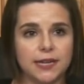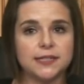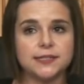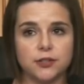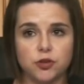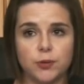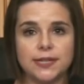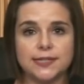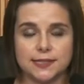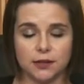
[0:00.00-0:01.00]

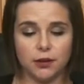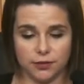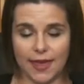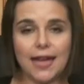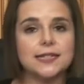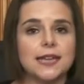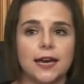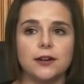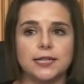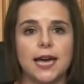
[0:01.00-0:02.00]
constituents that
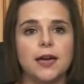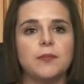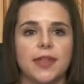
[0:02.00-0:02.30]
entire time,